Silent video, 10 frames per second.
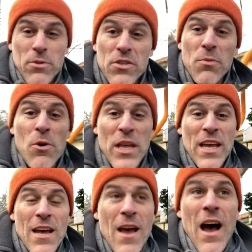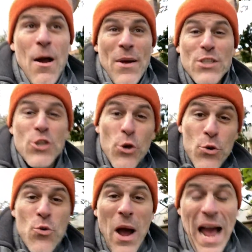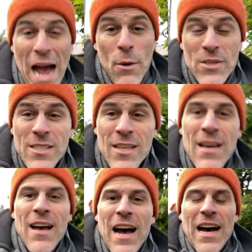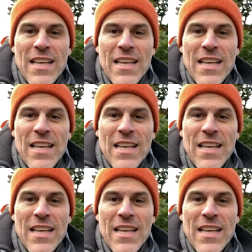This morning I went two hours uh,